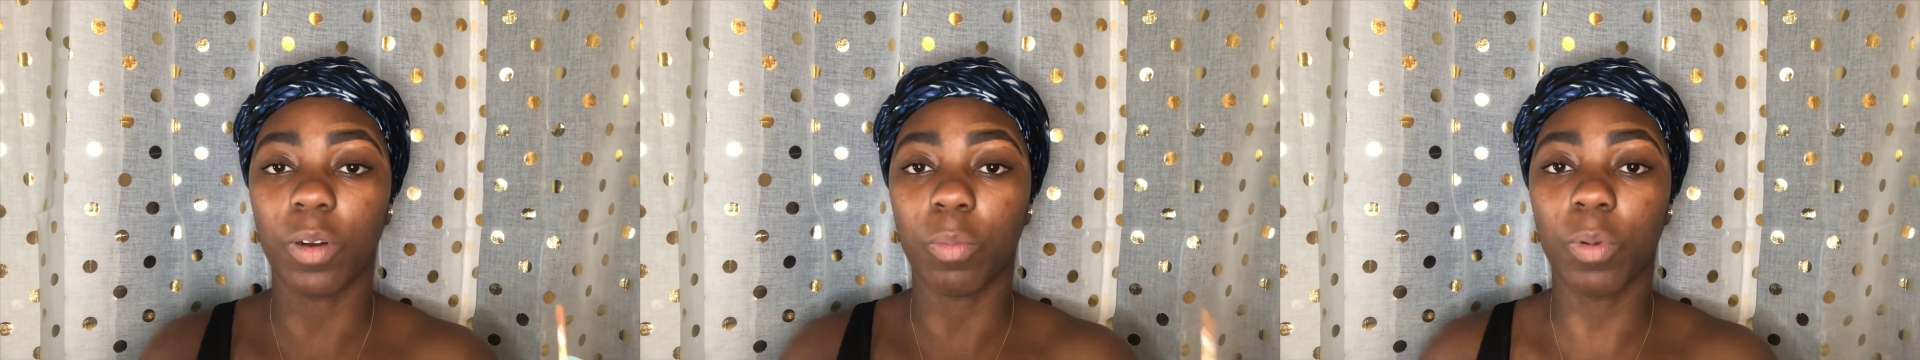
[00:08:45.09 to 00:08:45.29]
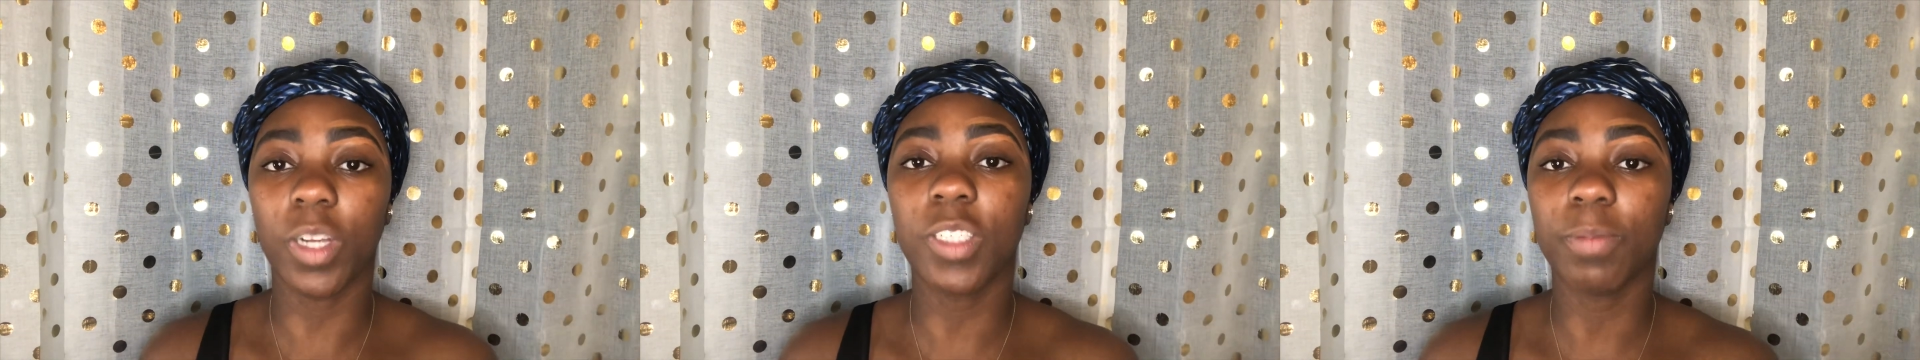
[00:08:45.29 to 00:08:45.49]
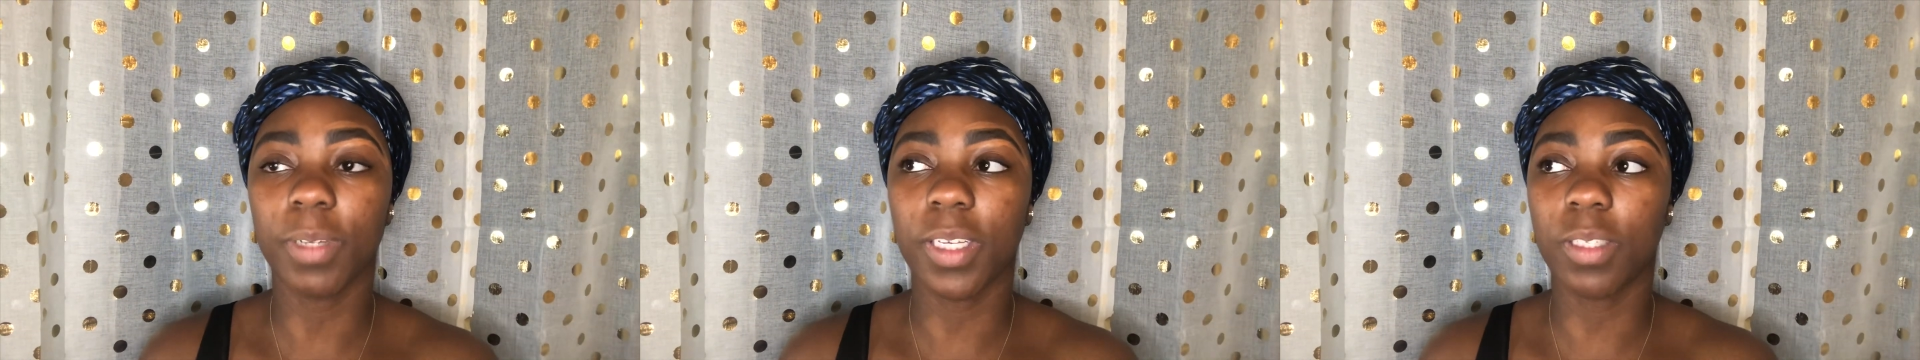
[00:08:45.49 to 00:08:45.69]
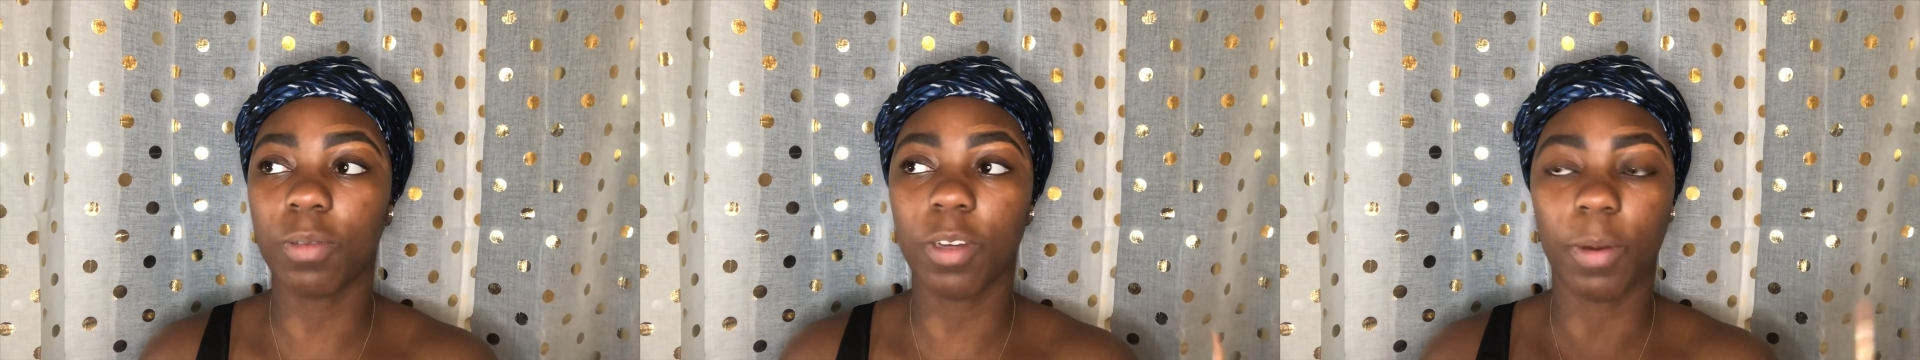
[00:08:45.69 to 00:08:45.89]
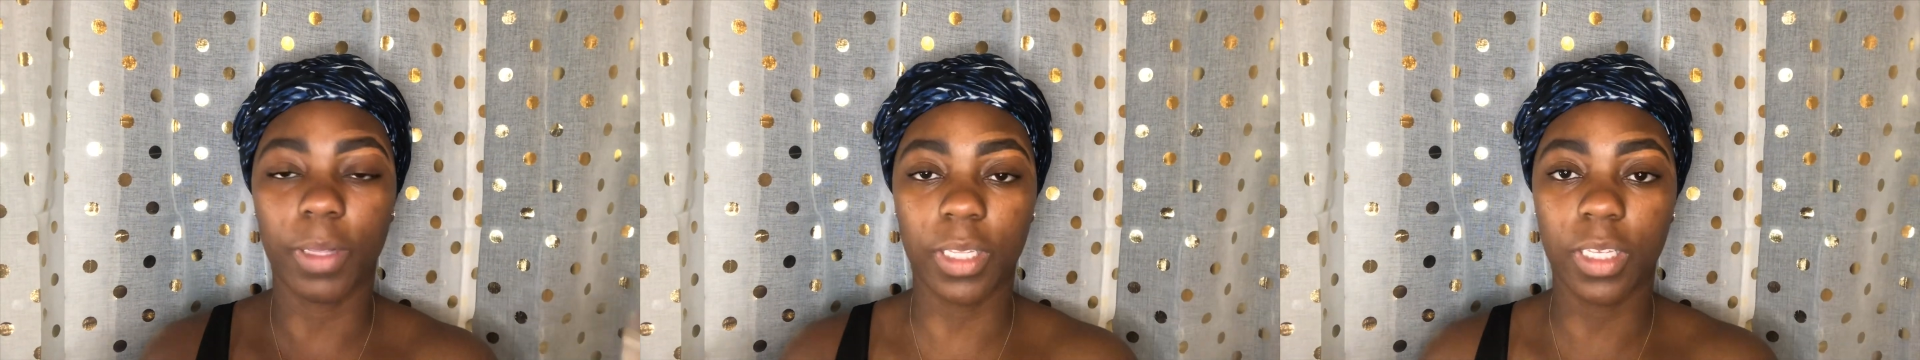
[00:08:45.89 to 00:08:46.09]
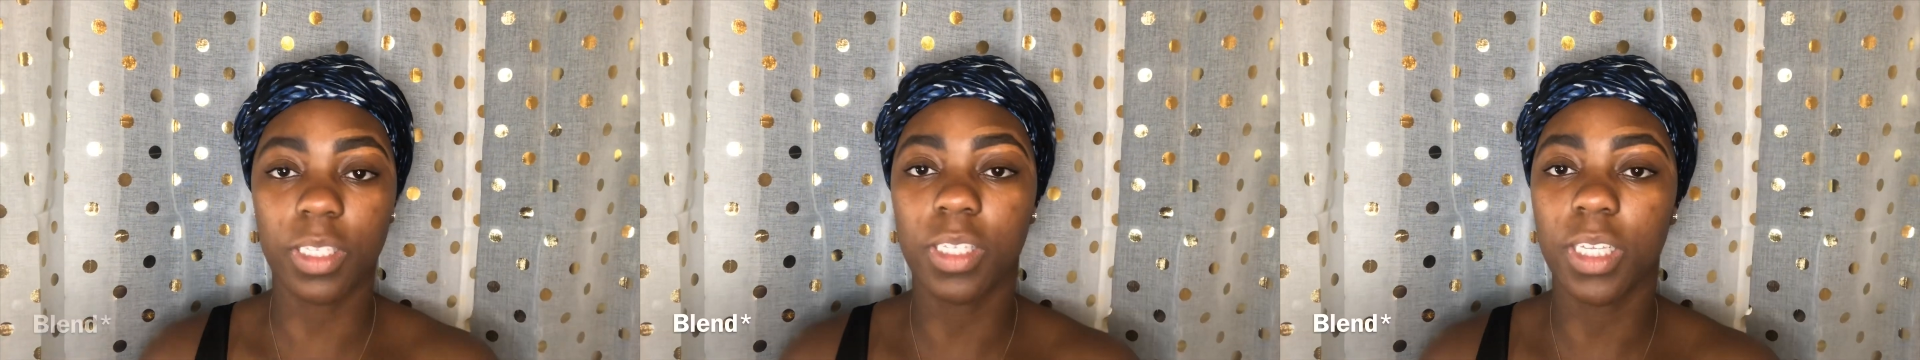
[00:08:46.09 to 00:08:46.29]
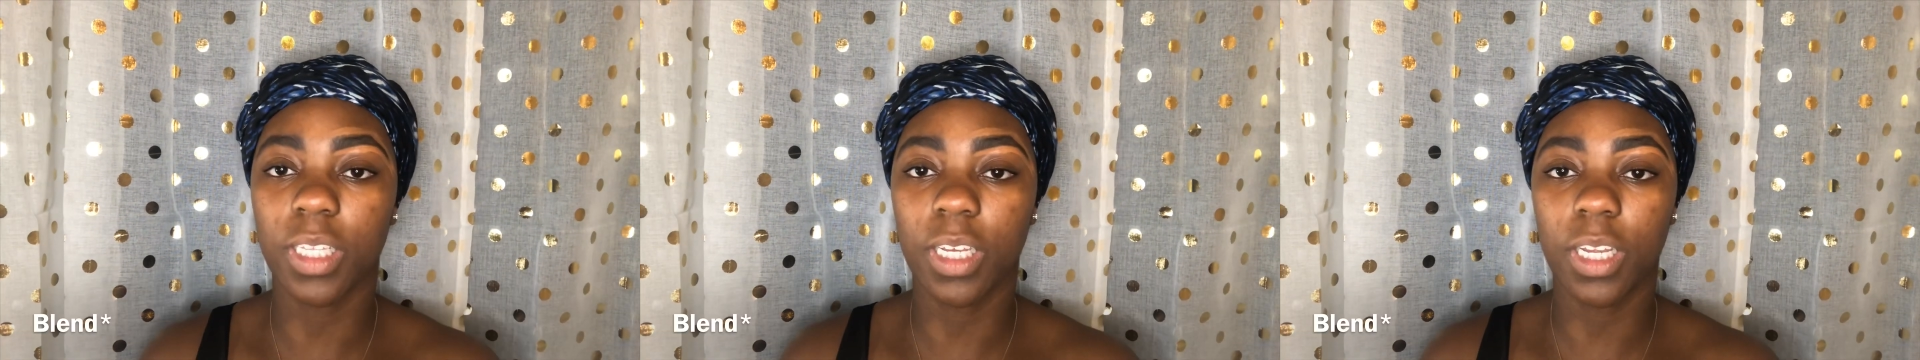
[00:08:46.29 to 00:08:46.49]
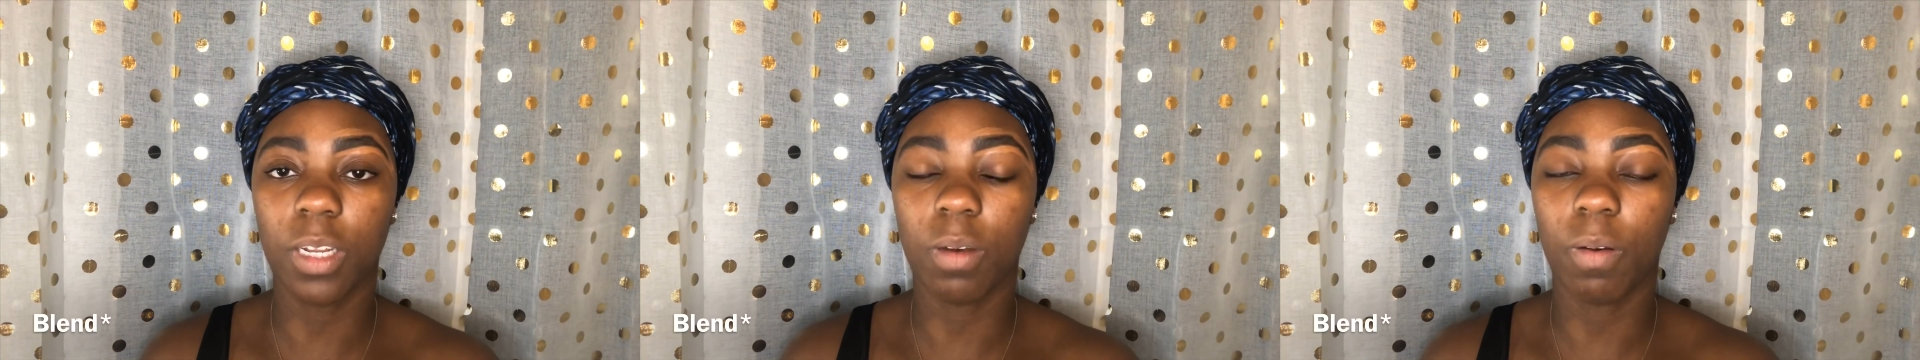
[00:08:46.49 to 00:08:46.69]
brush because we're going to conceal it
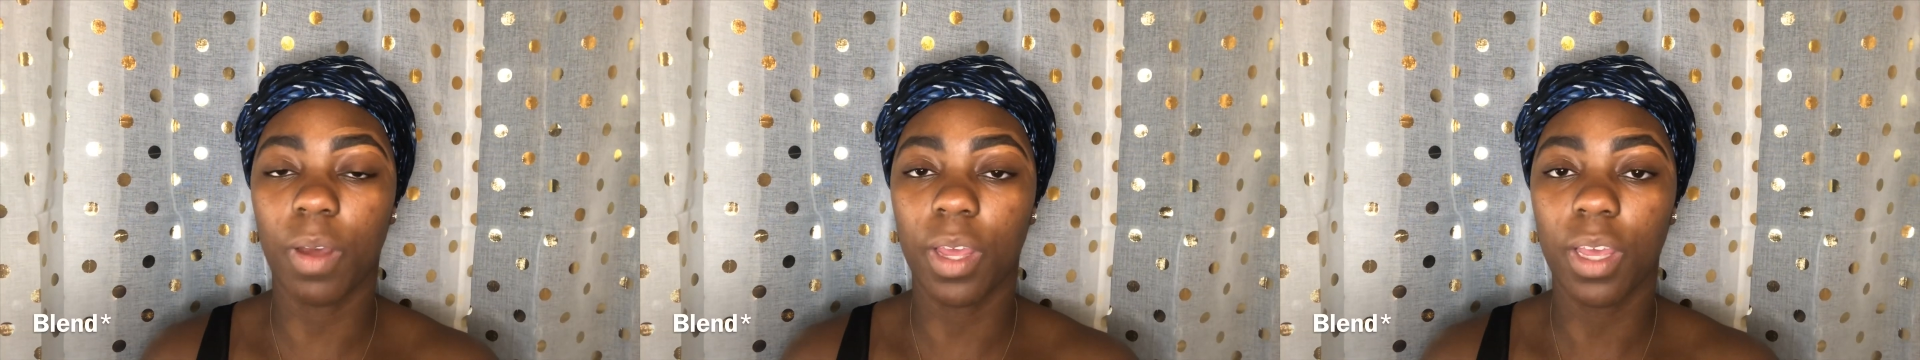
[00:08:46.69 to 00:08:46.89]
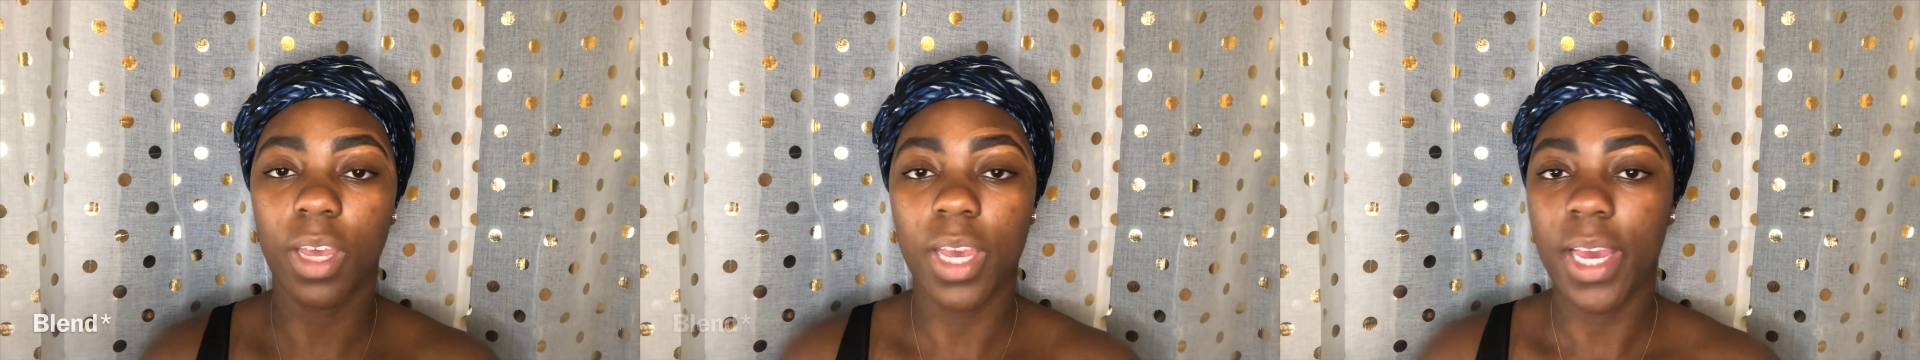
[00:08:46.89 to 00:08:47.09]
anyway.